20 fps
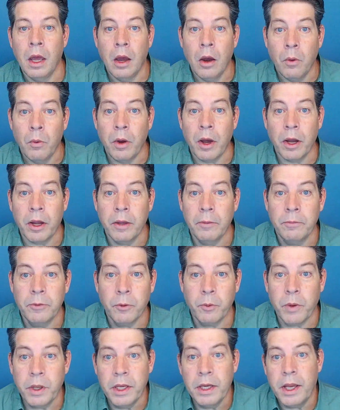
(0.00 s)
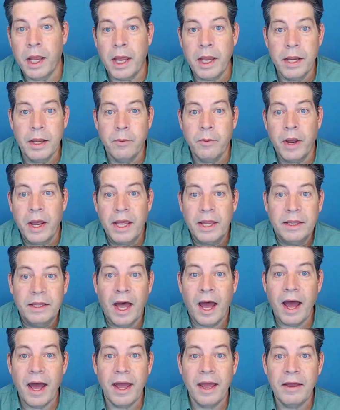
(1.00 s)
Welcome to WinAnyway
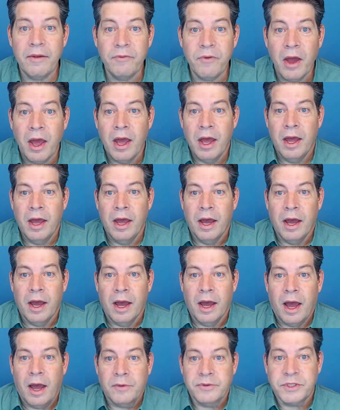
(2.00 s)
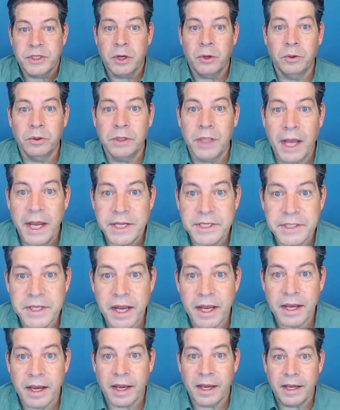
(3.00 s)
Live. I was told last
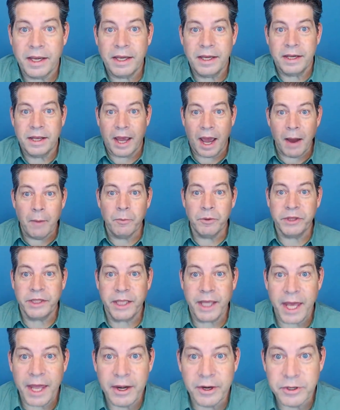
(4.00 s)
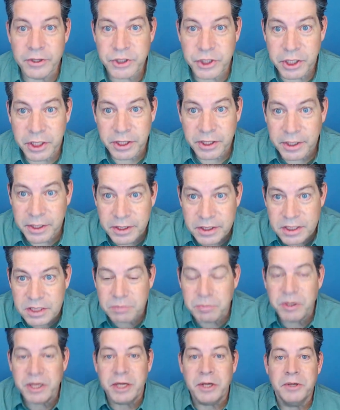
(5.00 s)
night I need to come with the energy that
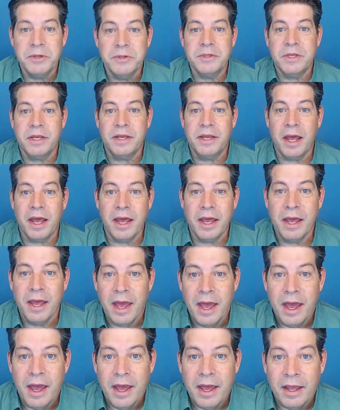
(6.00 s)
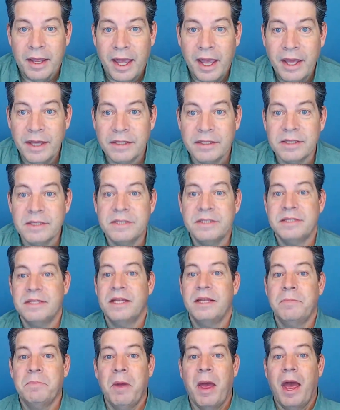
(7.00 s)
speakers today can't just
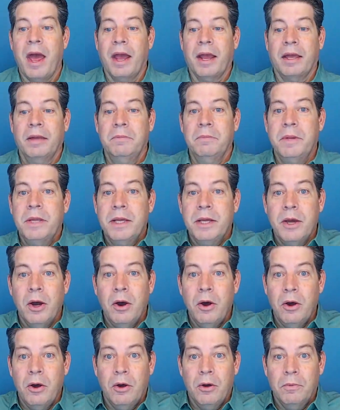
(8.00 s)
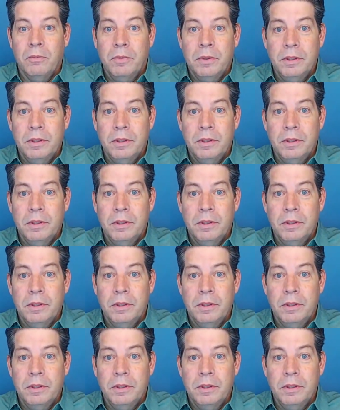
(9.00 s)
sit back and be calm.